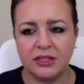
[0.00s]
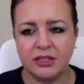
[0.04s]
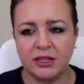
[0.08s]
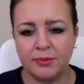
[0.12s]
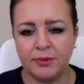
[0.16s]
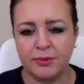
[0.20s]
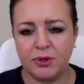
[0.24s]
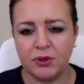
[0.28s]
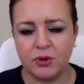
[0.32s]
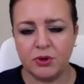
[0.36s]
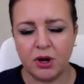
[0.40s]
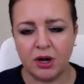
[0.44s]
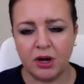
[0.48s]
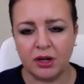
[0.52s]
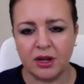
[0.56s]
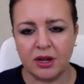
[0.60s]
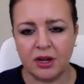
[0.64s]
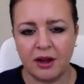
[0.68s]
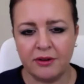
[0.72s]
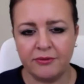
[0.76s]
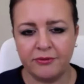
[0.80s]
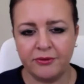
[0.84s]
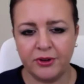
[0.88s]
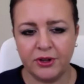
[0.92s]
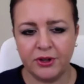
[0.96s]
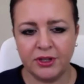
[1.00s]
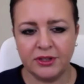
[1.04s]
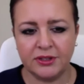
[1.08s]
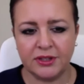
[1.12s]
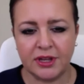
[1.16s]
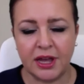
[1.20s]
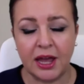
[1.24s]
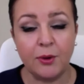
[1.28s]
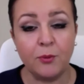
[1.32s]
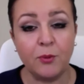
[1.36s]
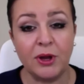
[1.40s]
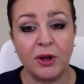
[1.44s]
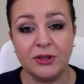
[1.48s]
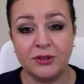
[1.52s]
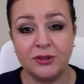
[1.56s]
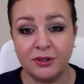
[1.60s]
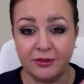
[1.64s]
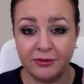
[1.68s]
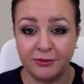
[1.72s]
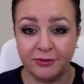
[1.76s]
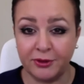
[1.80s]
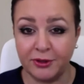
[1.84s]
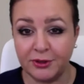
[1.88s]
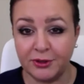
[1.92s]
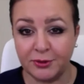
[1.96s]
awr conference i went to the
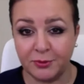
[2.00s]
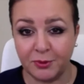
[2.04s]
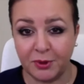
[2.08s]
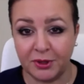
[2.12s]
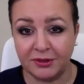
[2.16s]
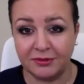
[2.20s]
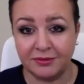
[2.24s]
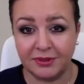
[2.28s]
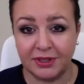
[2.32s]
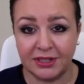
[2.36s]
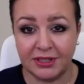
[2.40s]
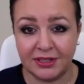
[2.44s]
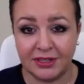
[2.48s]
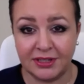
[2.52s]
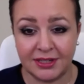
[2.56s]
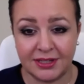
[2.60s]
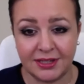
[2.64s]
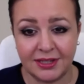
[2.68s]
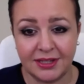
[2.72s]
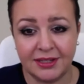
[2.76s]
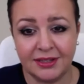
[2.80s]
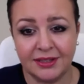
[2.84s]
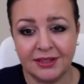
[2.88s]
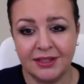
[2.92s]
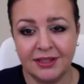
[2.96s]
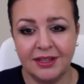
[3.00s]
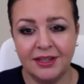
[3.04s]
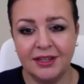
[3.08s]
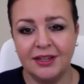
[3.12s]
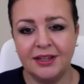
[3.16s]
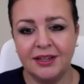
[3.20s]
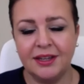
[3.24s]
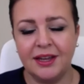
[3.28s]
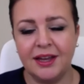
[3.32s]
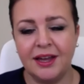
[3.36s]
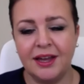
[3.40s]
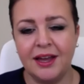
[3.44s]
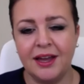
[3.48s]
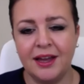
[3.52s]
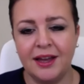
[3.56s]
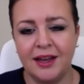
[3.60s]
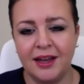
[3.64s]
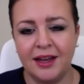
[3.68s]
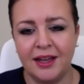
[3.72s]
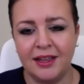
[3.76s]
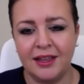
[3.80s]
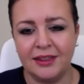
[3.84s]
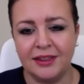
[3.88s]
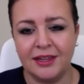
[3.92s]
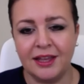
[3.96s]
first one in dc
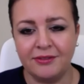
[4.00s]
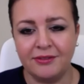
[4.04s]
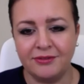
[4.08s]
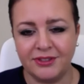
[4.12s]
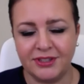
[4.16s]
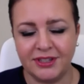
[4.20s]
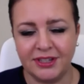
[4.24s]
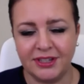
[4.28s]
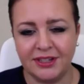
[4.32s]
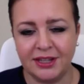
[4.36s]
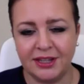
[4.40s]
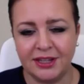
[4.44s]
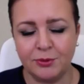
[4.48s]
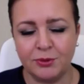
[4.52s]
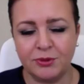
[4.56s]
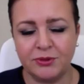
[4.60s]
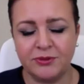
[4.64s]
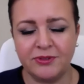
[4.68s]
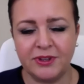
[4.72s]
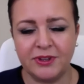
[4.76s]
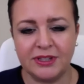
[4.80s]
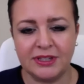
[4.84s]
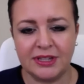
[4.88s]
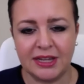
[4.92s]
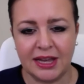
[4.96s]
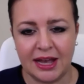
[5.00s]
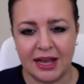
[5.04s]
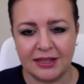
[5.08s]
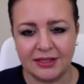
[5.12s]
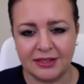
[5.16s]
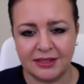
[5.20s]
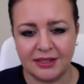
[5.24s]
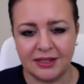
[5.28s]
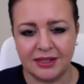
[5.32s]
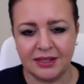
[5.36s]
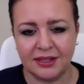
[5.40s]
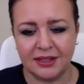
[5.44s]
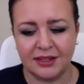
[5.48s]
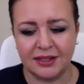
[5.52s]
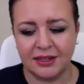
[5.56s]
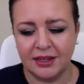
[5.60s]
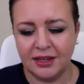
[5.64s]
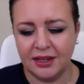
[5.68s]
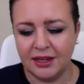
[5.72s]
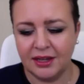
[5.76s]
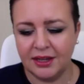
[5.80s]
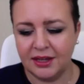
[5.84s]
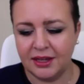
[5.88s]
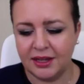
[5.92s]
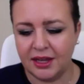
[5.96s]
yeah. Uh, loved it. It was fantastic.
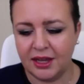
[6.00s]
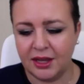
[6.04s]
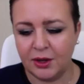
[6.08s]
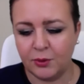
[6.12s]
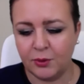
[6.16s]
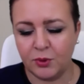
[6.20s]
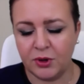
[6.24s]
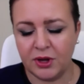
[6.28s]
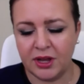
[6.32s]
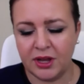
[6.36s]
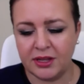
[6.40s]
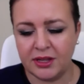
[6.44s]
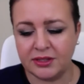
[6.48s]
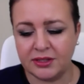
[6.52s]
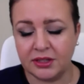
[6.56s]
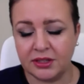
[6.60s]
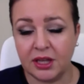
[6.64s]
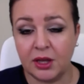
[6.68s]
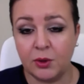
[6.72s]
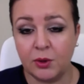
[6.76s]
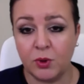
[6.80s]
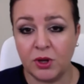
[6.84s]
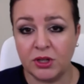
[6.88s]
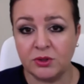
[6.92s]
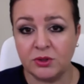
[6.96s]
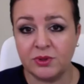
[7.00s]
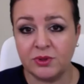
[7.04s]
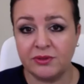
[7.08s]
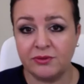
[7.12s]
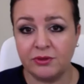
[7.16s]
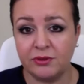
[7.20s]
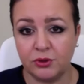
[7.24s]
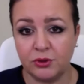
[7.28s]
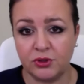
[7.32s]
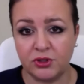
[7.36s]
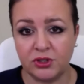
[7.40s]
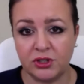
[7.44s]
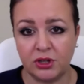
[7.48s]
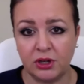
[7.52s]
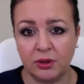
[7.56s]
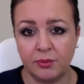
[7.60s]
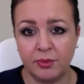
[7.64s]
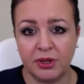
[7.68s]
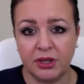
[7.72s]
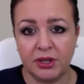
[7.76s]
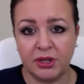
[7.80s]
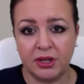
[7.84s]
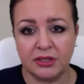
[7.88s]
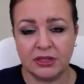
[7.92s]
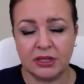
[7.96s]
It was it was revolutionary
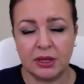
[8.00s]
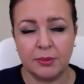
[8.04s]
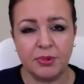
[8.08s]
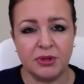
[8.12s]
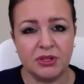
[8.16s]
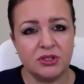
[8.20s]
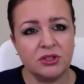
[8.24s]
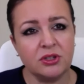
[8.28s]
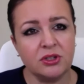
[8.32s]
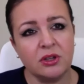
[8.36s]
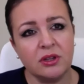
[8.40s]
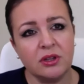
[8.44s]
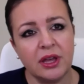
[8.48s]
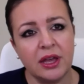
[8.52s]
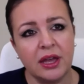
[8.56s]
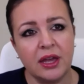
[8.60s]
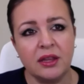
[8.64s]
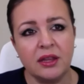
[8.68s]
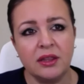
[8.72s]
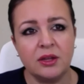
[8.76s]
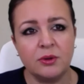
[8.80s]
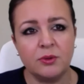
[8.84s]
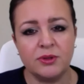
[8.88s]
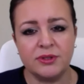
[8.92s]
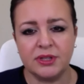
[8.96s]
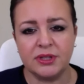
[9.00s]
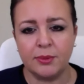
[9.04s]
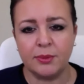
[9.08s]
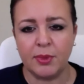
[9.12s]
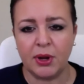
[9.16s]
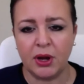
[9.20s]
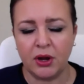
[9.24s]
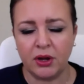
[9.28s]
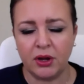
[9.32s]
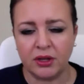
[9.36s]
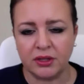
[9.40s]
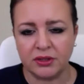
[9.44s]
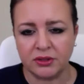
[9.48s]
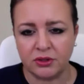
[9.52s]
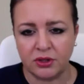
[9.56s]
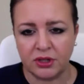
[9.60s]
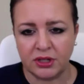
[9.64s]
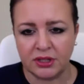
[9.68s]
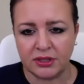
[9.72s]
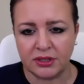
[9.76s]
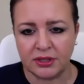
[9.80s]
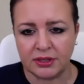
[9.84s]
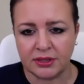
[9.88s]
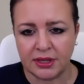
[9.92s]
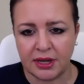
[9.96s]
because up until then there was the America's
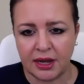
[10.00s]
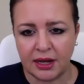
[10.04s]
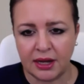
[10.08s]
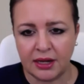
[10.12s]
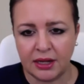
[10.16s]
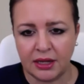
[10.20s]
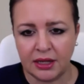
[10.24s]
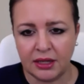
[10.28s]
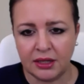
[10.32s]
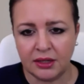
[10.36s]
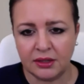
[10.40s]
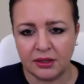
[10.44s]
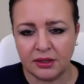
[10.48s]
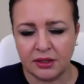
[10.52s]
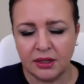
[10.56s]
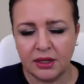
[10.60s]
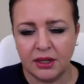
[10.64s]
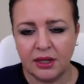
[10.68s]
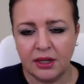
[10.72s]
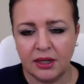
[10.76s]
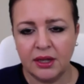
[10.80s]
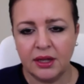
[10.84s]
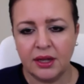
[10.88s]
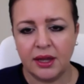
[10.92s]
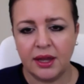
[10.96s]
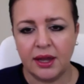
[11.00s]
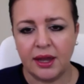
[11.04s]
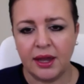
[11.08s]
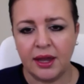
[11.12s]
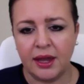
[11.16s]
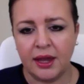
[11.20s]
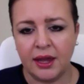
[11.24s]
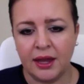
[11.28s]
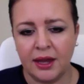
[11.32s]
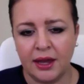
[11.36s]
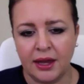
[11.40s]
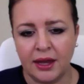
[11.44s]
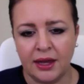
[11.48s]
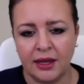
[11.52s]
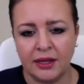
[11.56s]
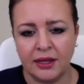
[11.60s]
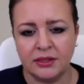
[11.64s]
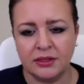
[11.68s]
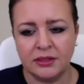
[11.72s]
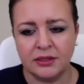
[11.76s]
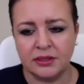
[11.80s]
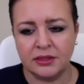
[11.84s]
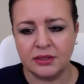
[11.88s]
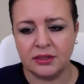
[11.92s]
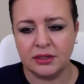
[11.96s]
Hernia Society,
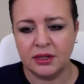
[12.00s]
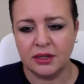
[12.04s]
and